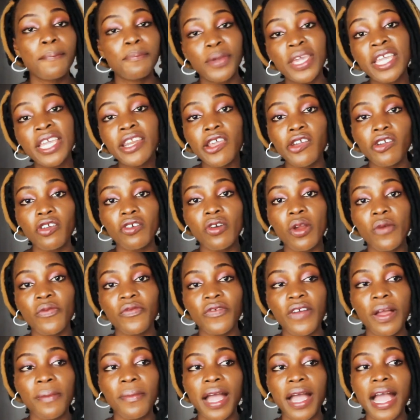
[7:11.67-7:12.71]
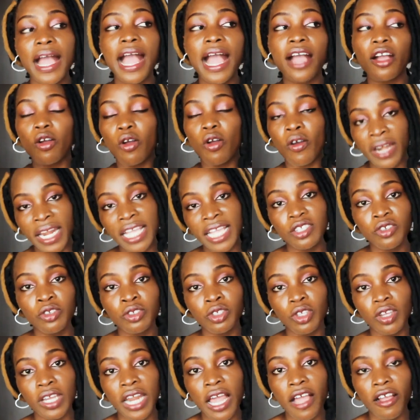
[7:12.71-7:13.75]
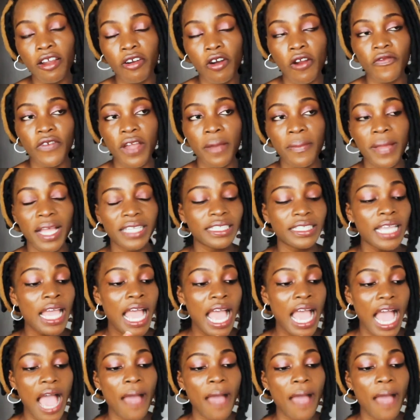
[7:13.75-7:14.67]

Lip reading: Being a crop farmer and connecting to other crop farmers,